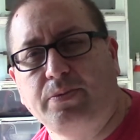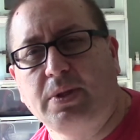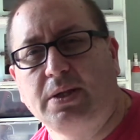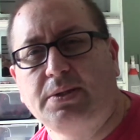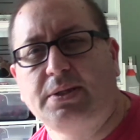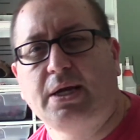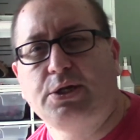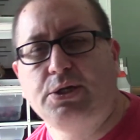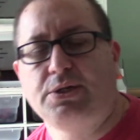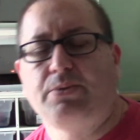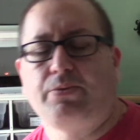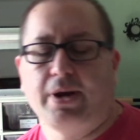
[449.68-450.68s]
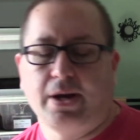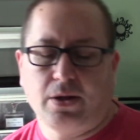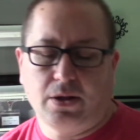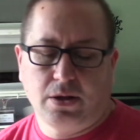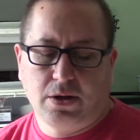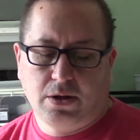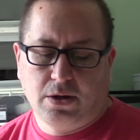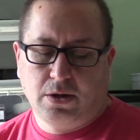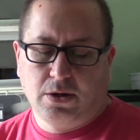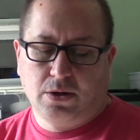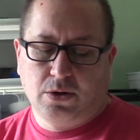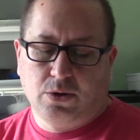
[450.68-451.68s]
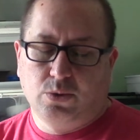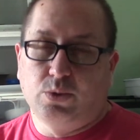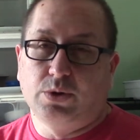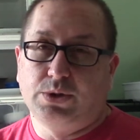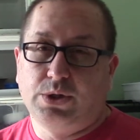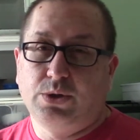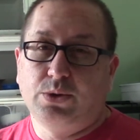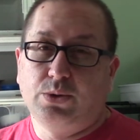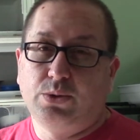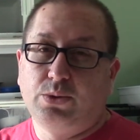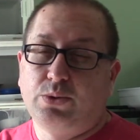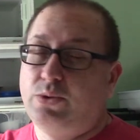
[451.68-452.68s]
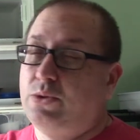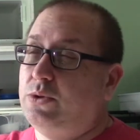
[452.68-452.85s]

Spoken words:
sections of rail will do.